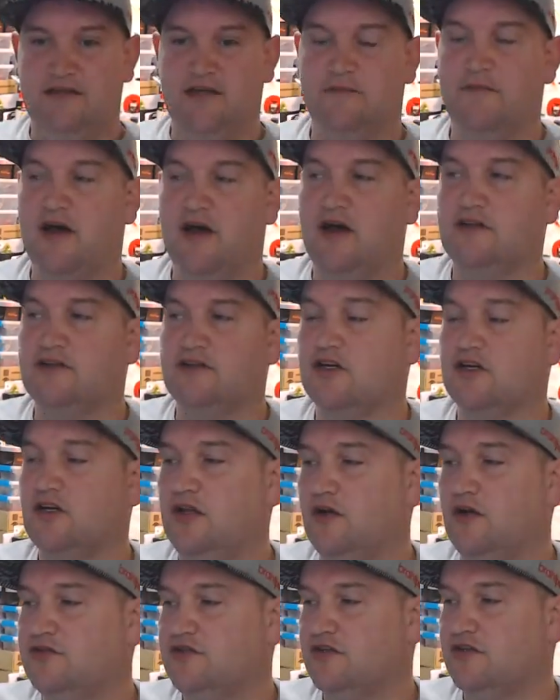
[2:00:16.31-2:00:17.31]
The
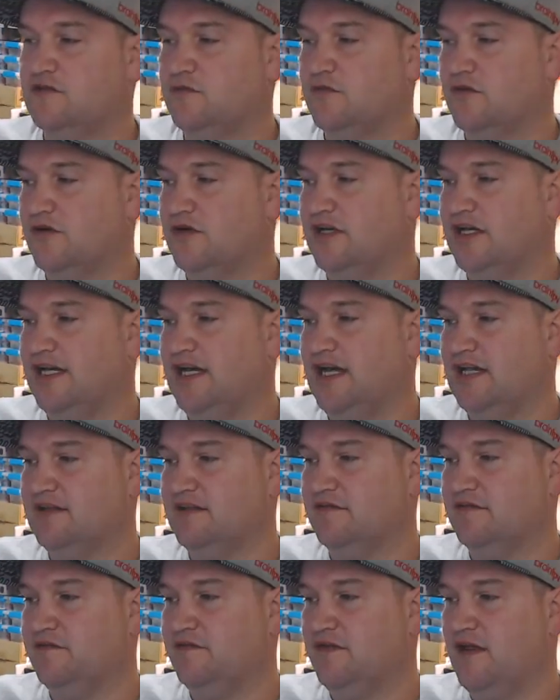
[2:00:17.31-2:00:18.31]
closest we're gonna get
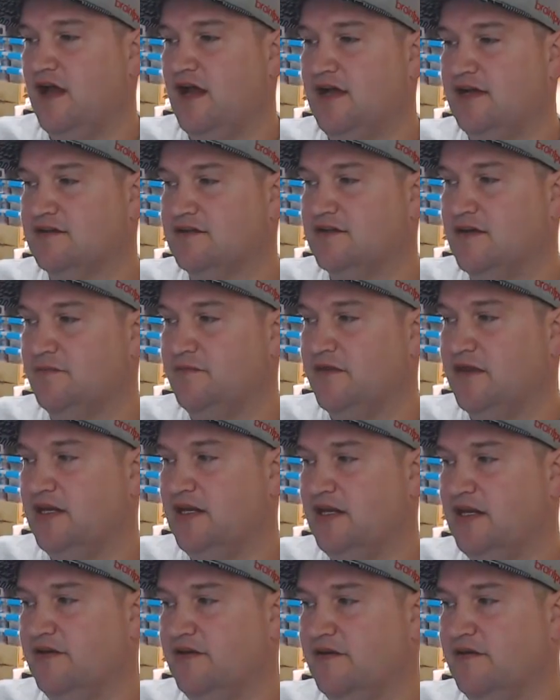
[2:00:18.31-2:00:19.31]
to flying something
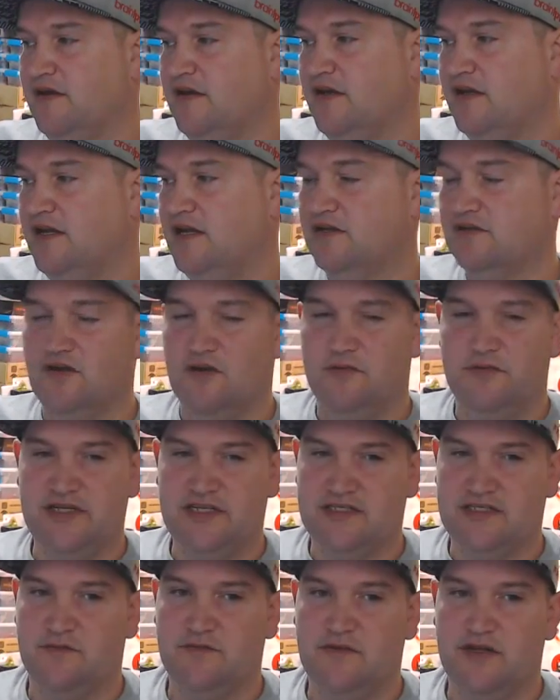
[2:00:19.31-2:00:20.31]
here is gonna be
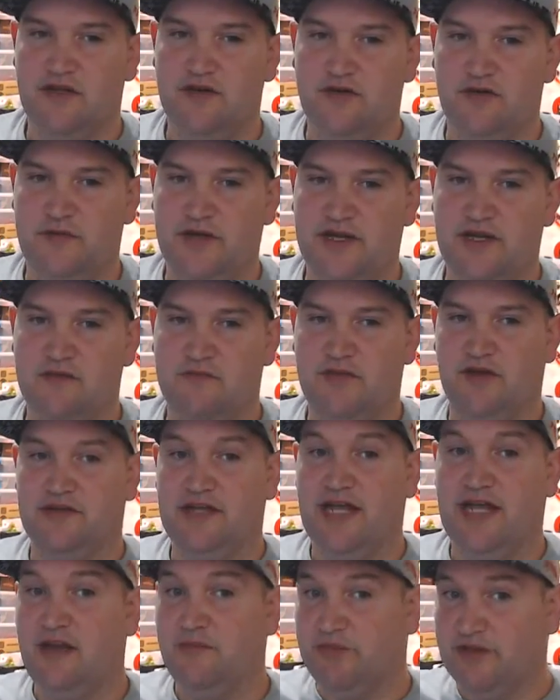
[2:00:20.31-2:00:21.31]
something new being built.
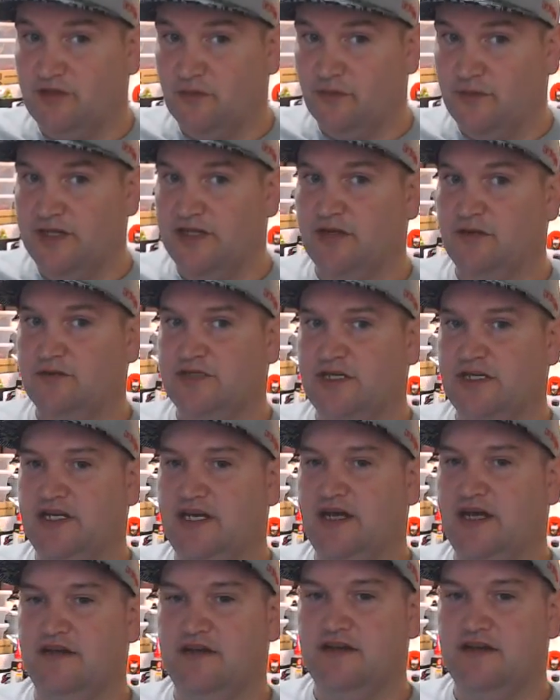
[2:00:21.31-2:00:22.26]
They ain't put the windows in yet.